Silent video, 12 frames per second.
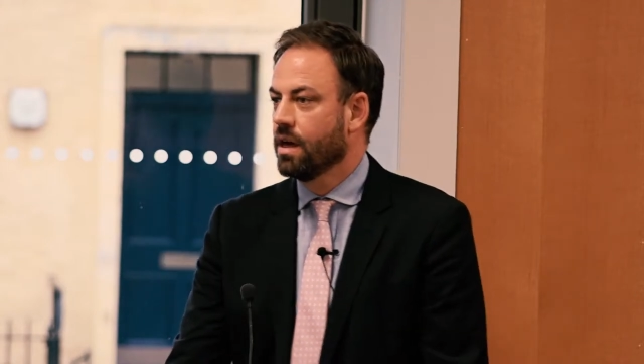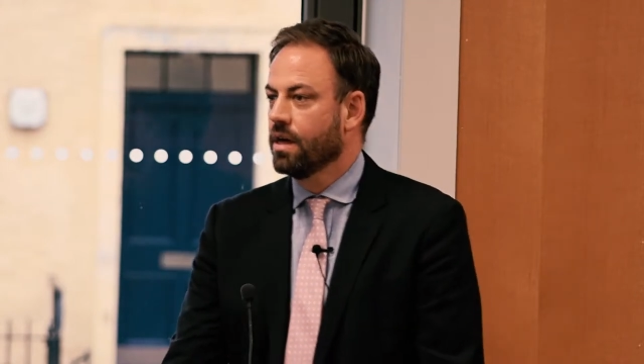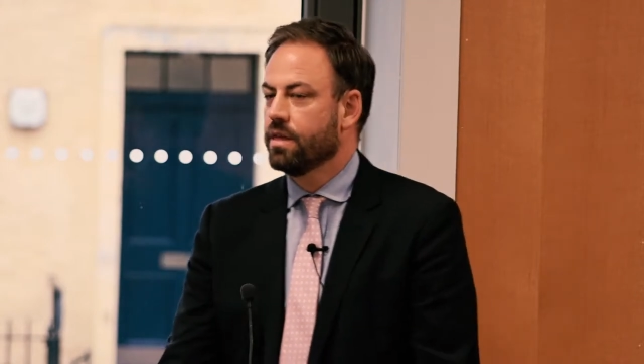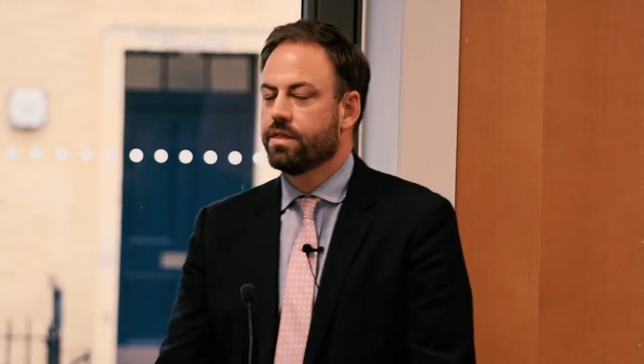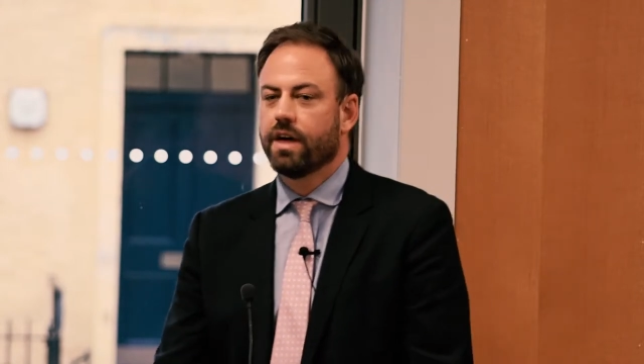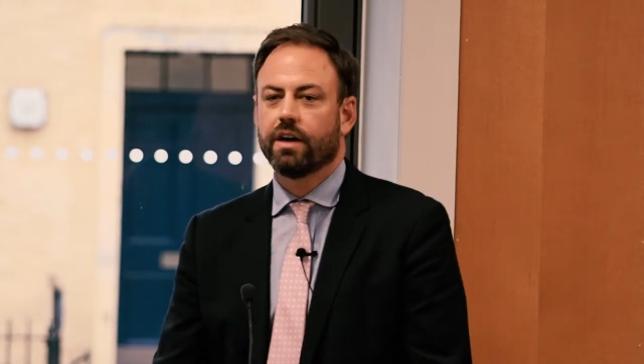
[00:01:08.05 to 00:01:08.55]

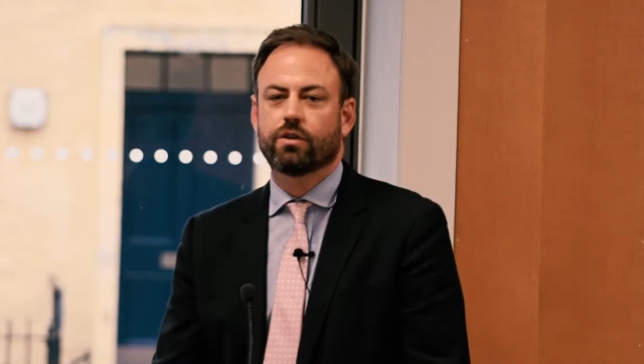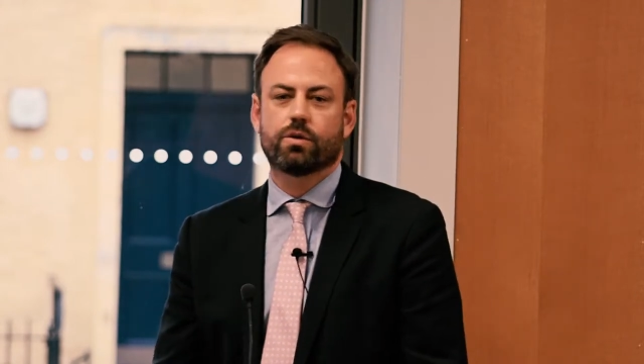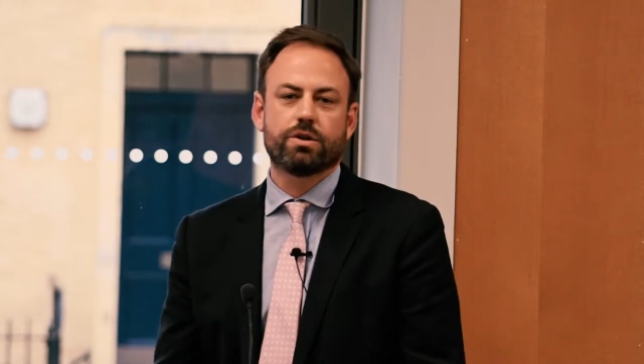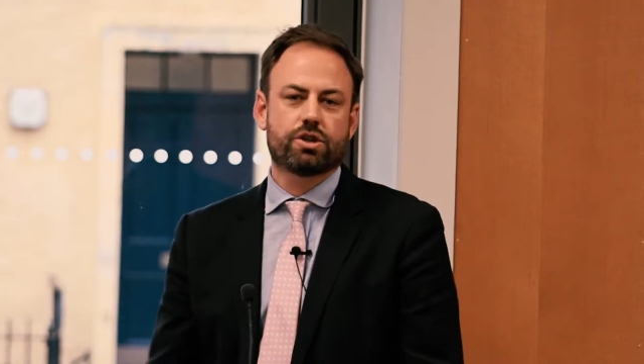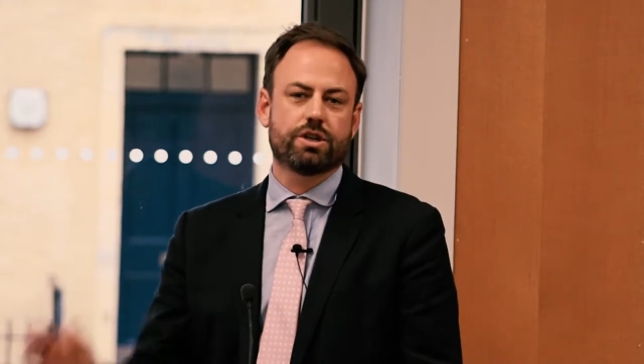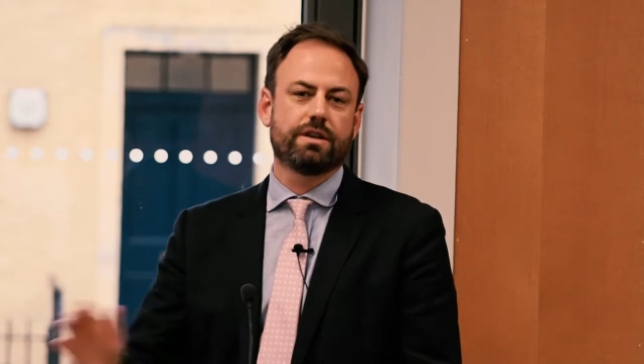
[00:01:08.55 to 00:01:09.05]
that
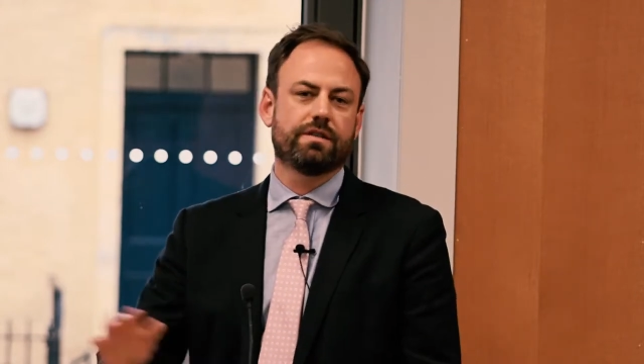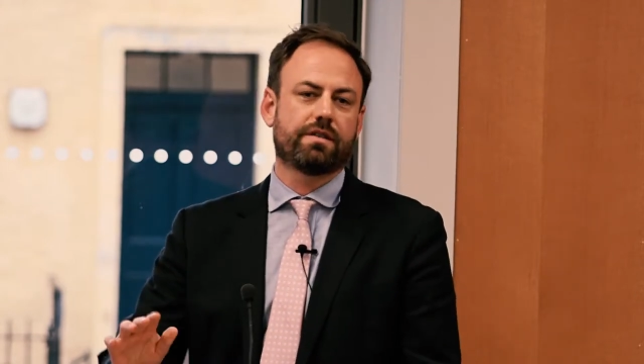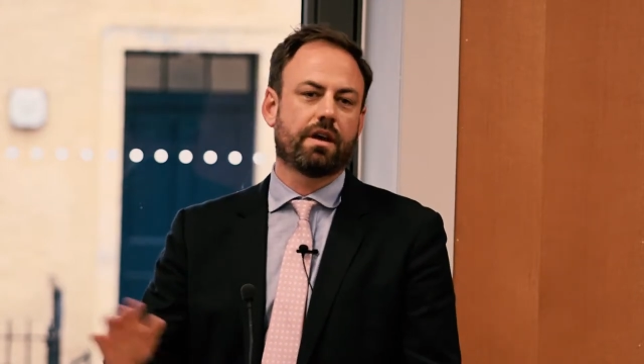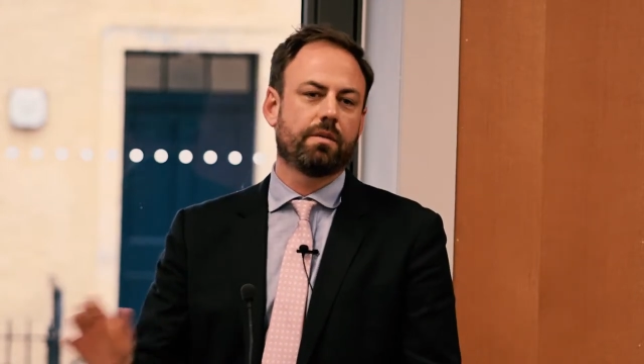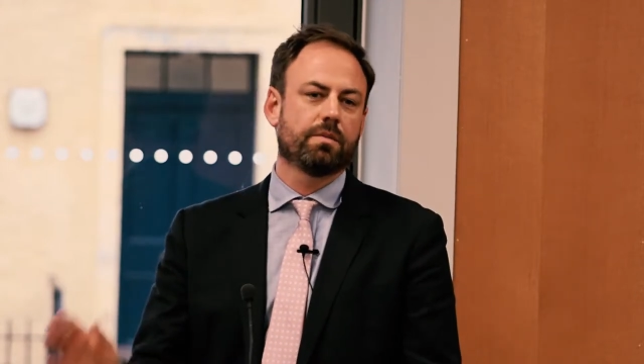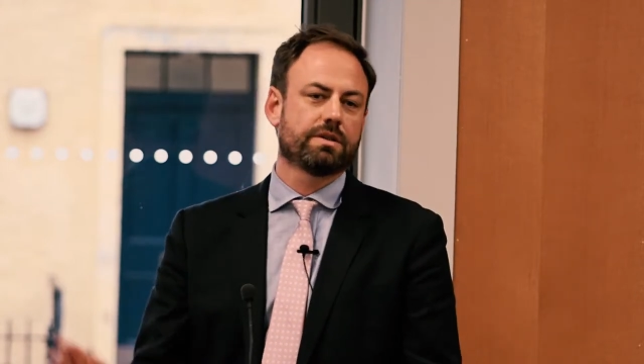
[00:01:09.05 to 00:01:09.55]
Christians
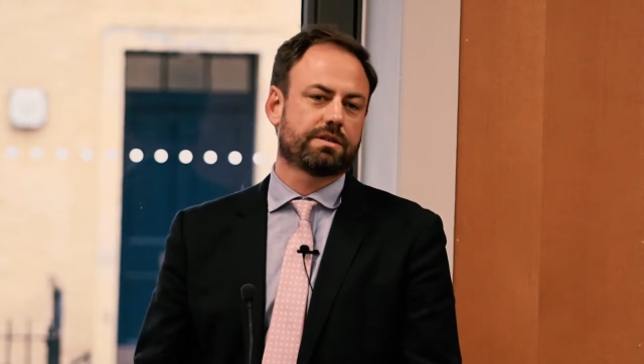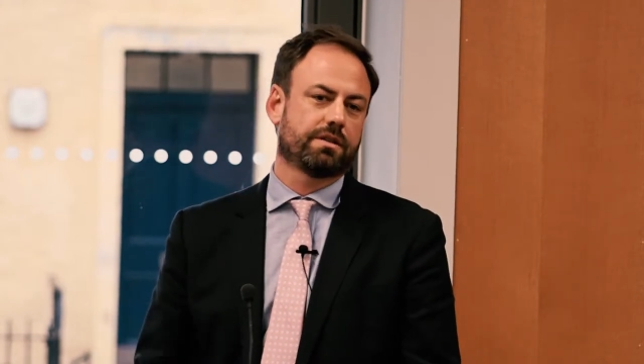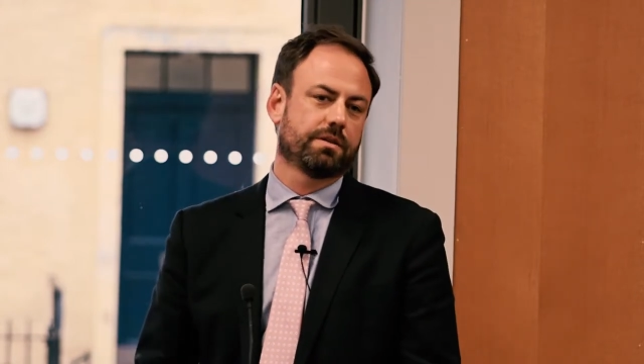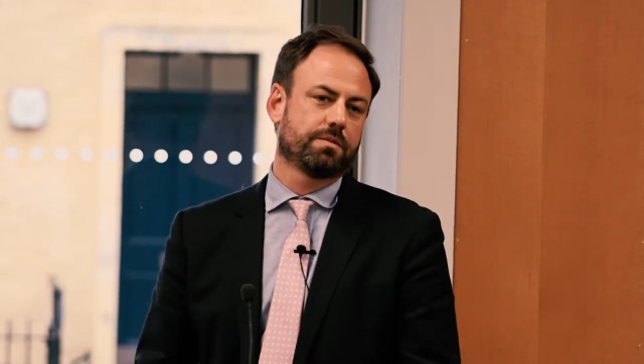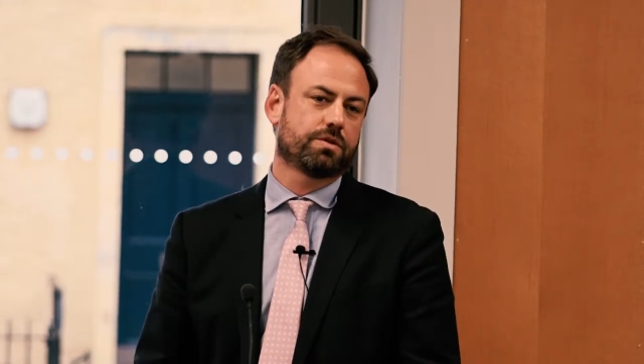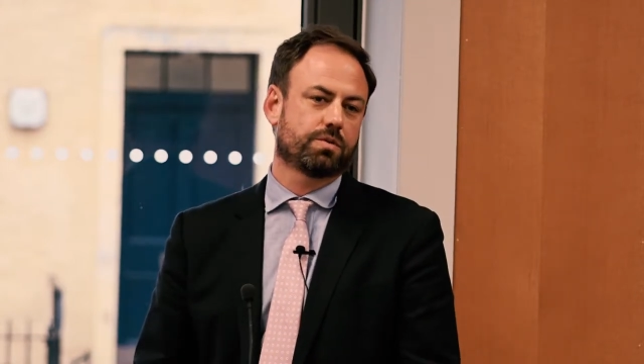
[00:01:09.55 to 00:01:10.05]
and
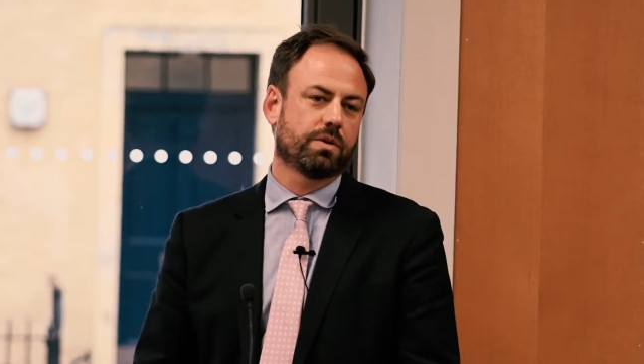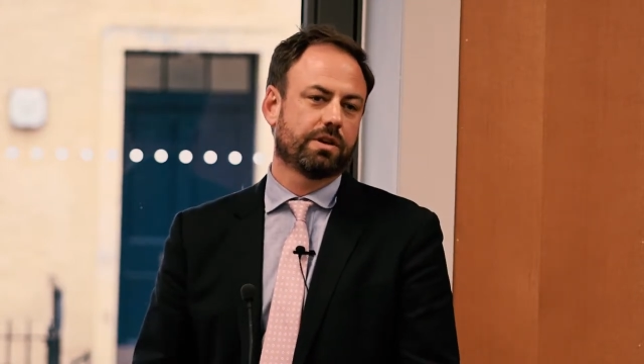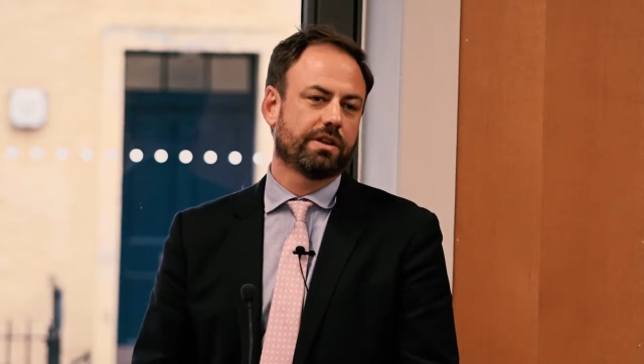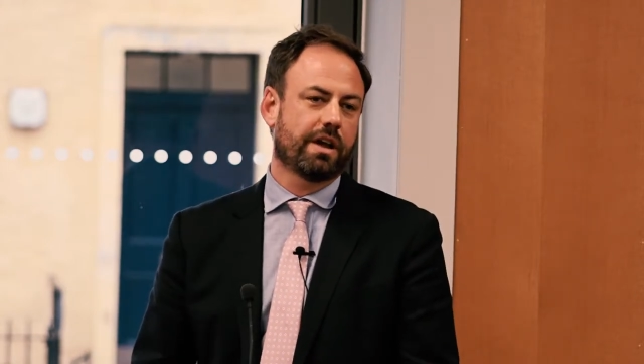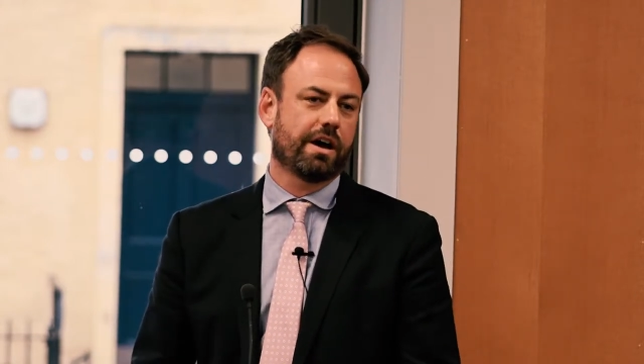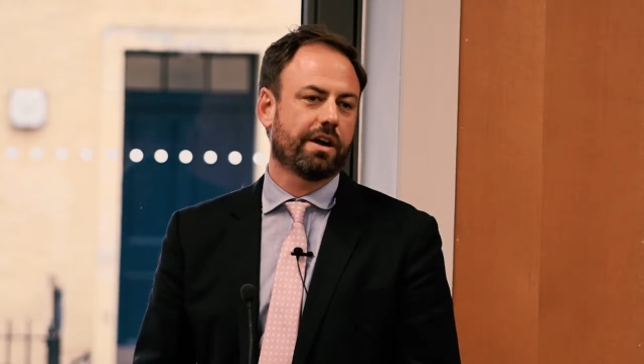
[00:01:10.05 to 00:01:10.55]
Muslims will
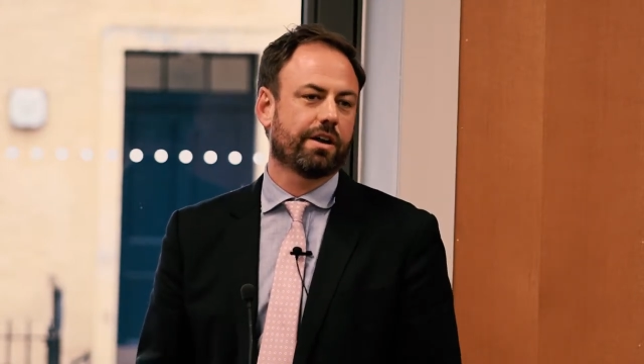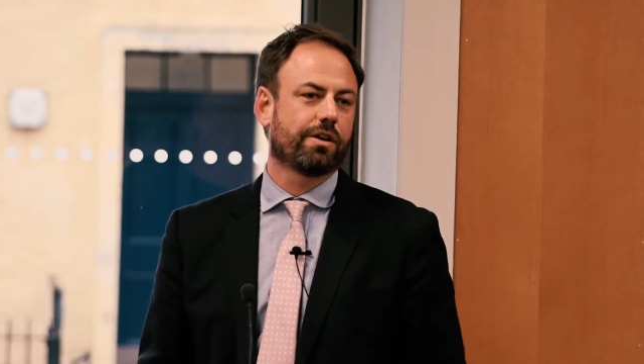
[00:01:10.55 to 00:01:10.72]
not